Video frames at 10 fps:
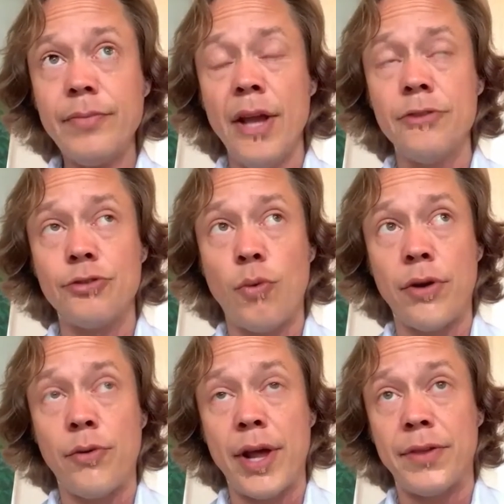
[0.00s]
And so where
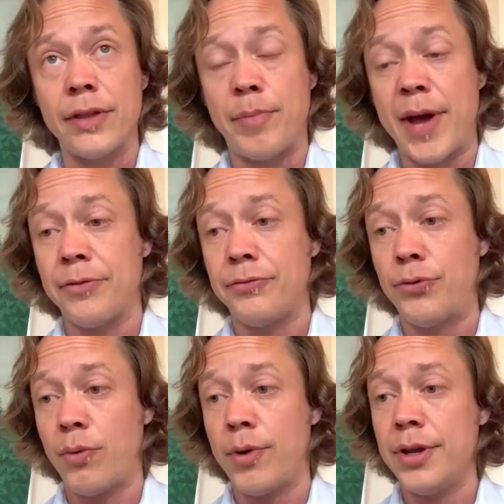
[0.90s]
do I think the path
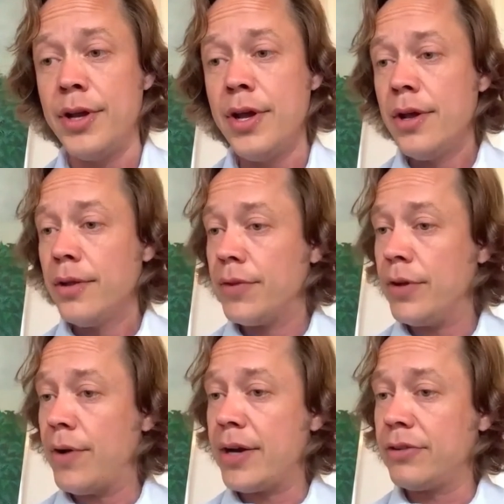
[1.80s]
forward? The
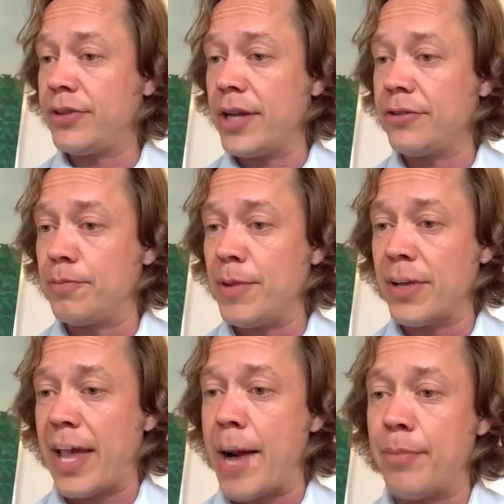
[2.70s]
United States has been the
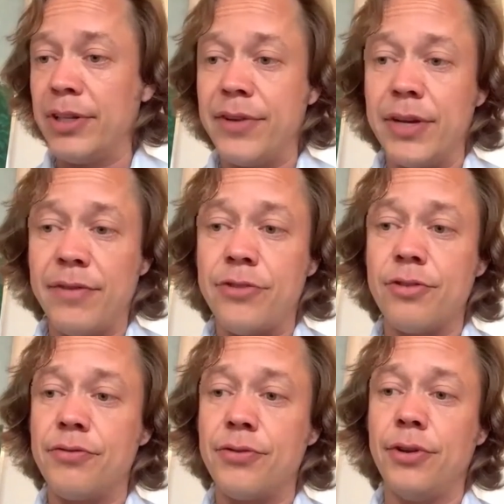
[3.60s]
capital of
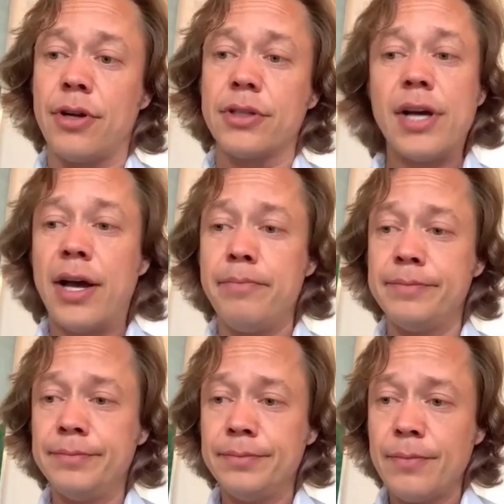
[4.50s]
innovation for a long time.
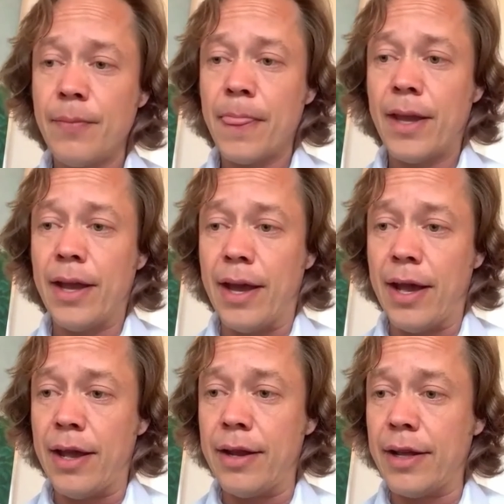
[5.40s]

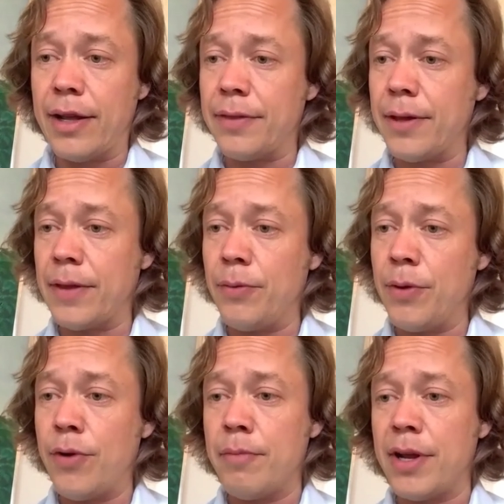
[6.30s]
And I think that we
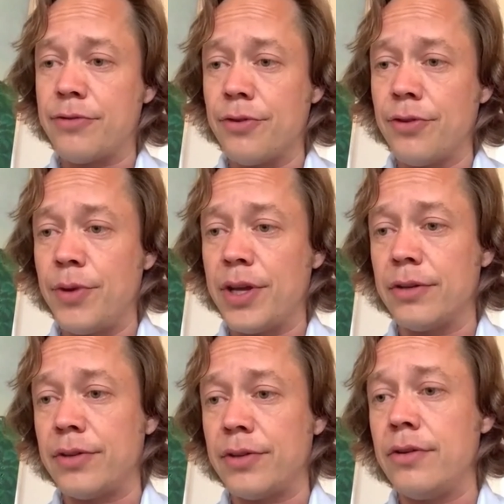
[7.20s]
want to make sure that we
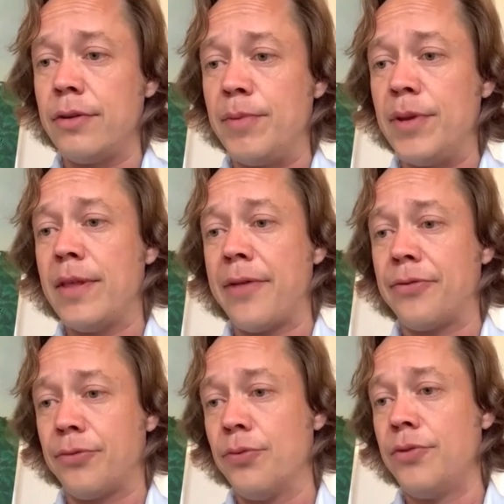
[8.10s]
continue to be
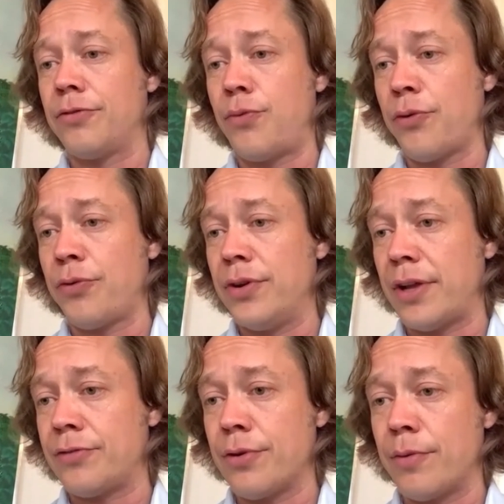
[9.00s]
that through this fourth
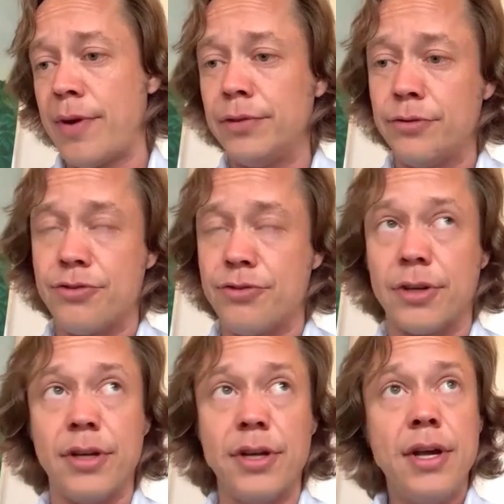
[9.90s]
industrial
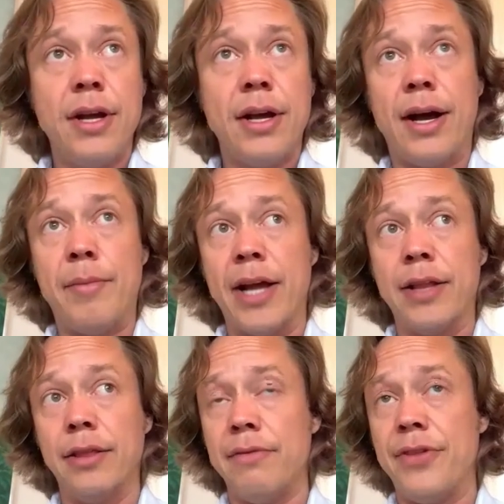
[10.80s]
revolution. I
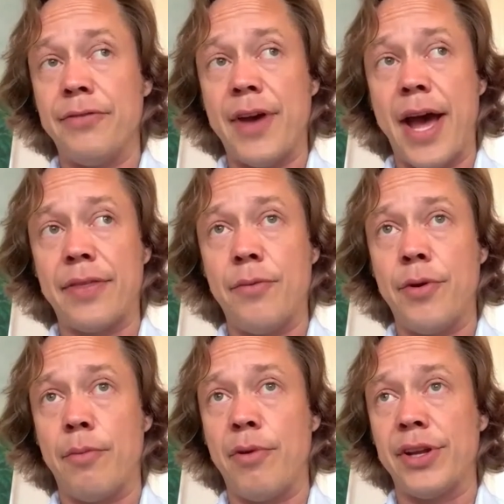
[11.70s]
love the fact that
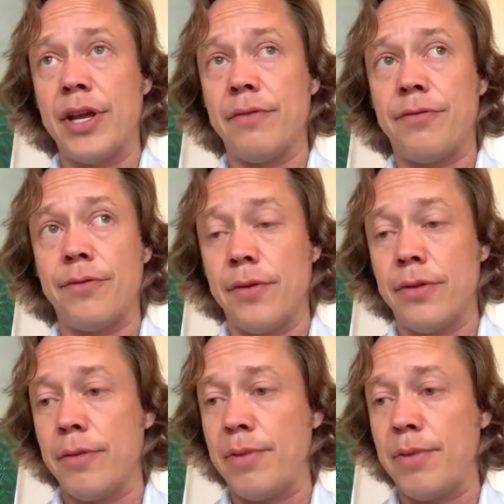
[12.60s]
we're bringing the
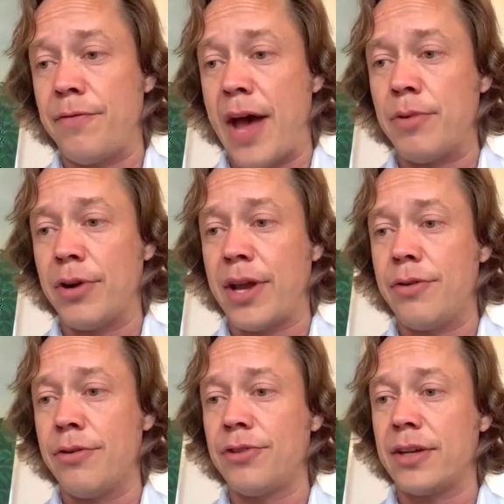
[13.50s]
big
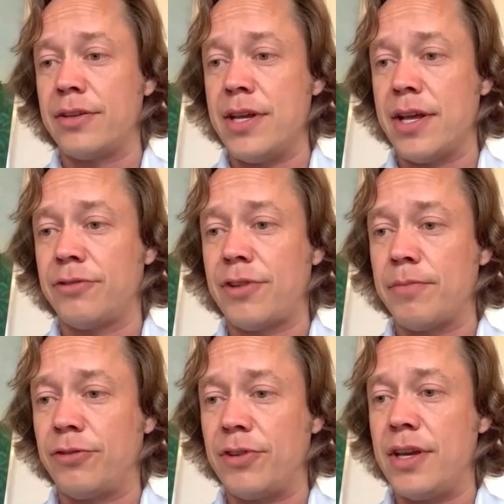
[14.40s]
fabricators like
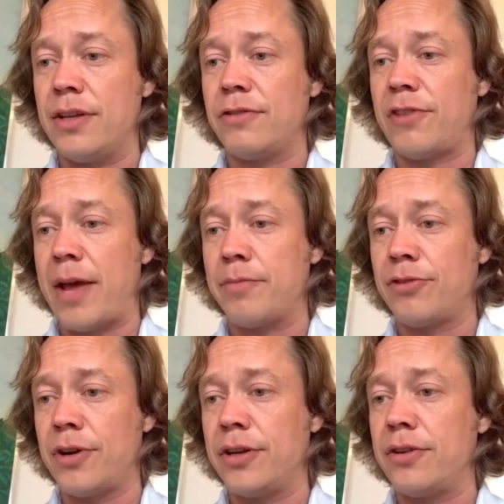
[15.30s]
TSMC and
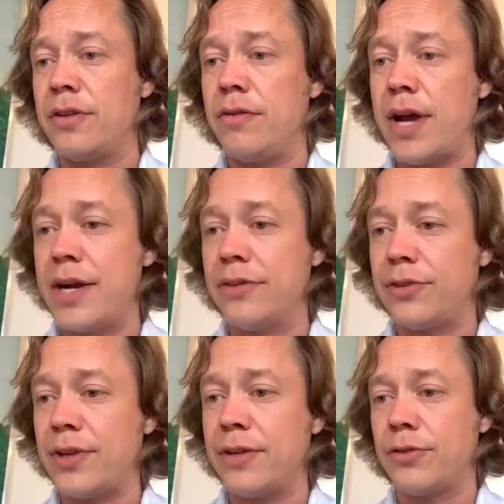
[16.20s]
Samsung into the United
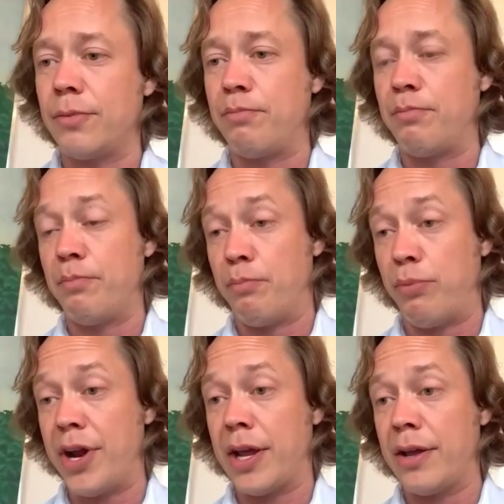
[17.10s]
States to
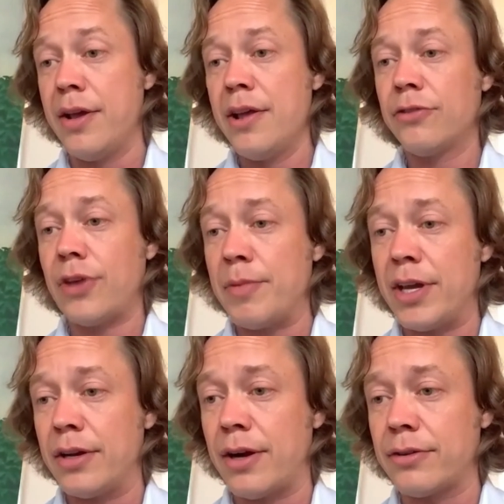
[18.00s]
bring
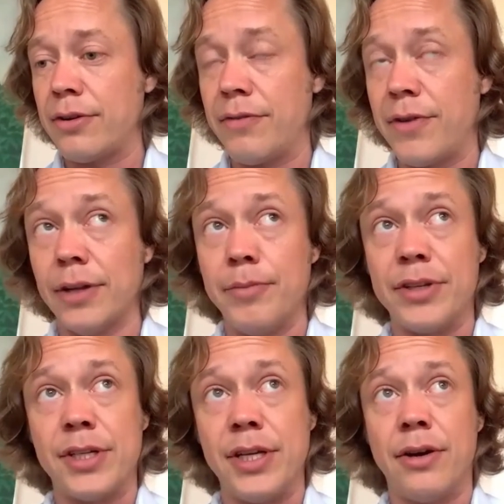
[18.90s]
semiconductor
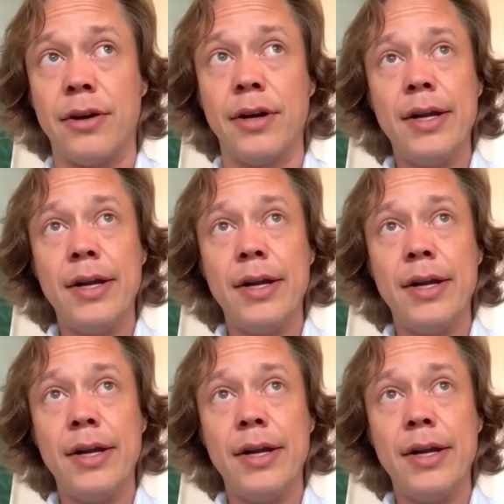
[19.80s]
development here.